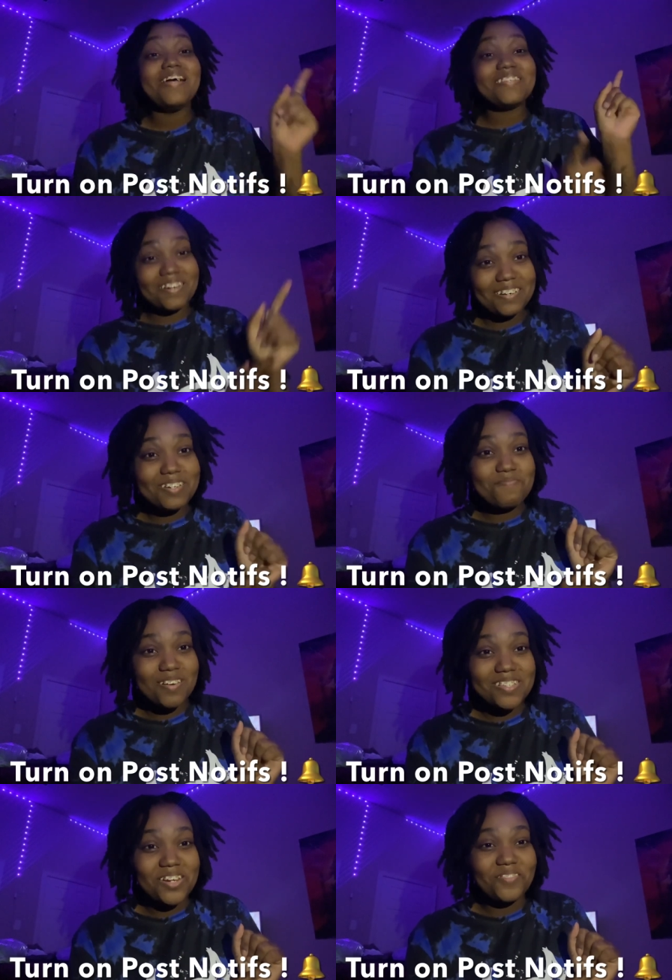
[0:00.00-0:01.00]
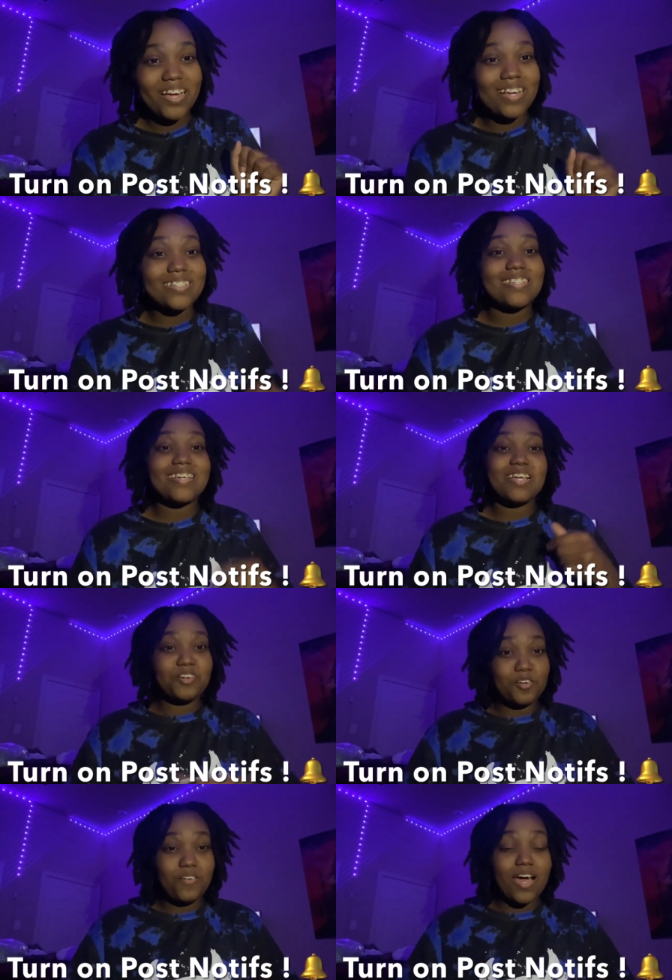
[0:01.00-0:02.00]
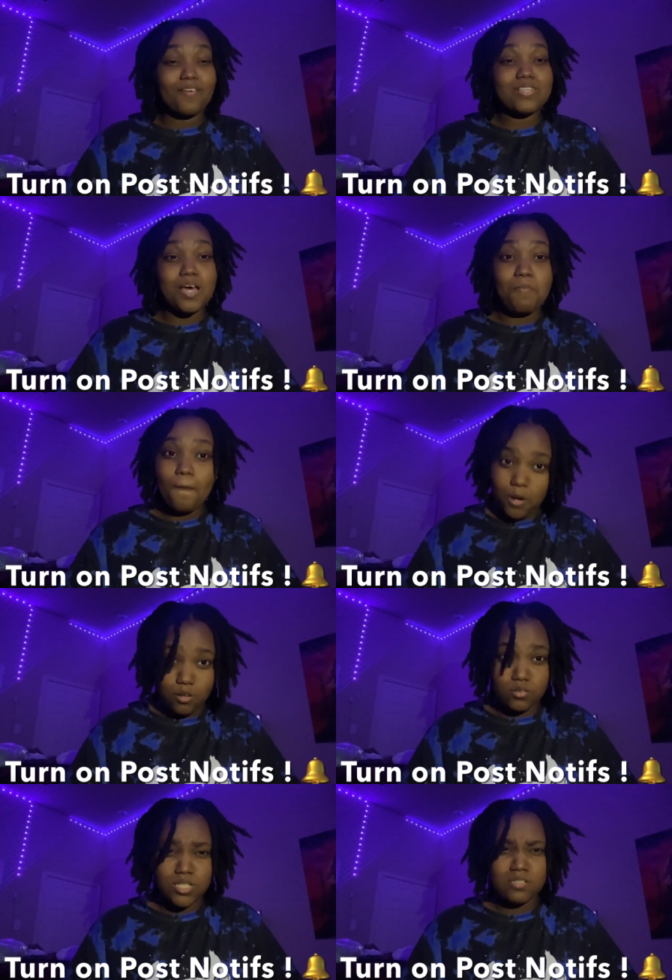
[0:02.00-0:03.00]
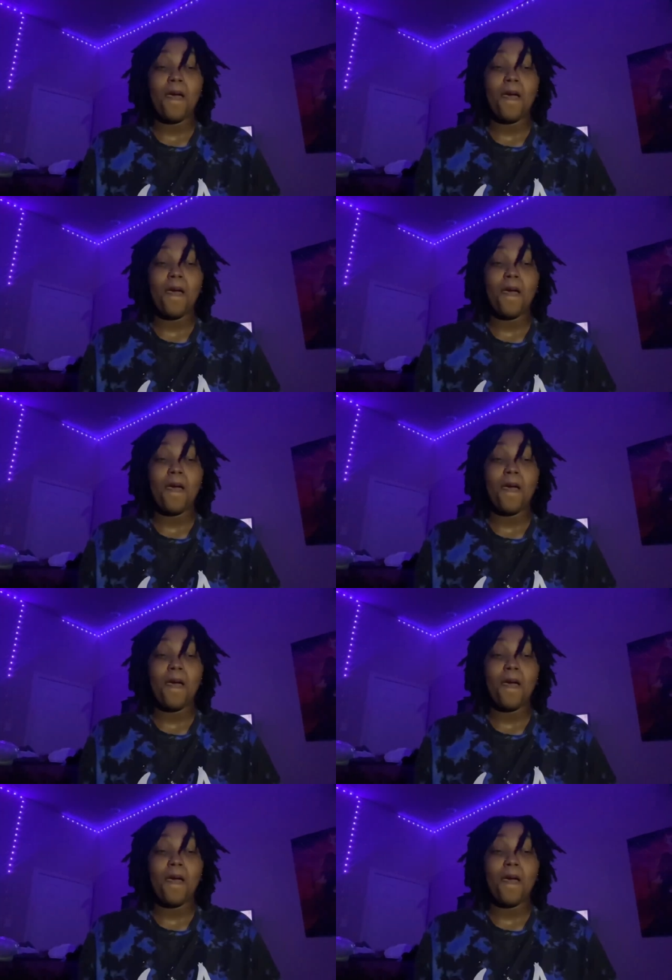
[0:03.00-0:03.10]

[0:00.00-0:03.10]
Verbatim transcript: turn on the post notifications to get notified every time i post